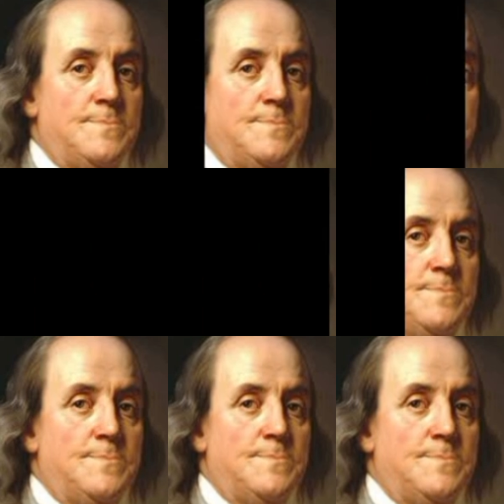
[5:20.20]

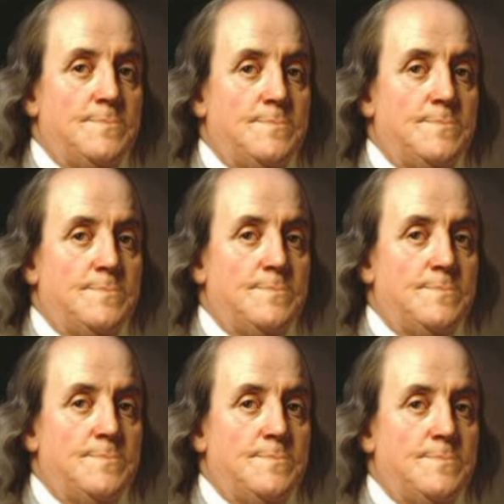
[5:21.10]

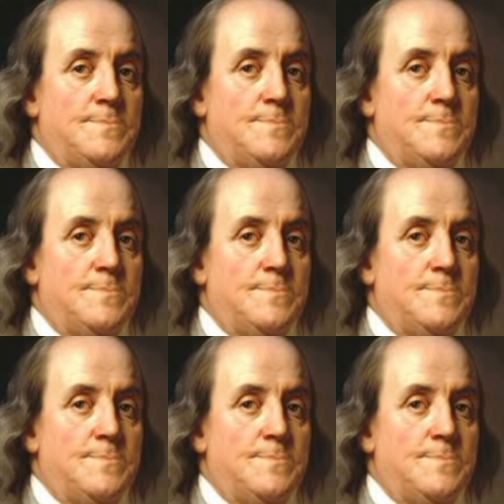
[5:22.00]
[no speech]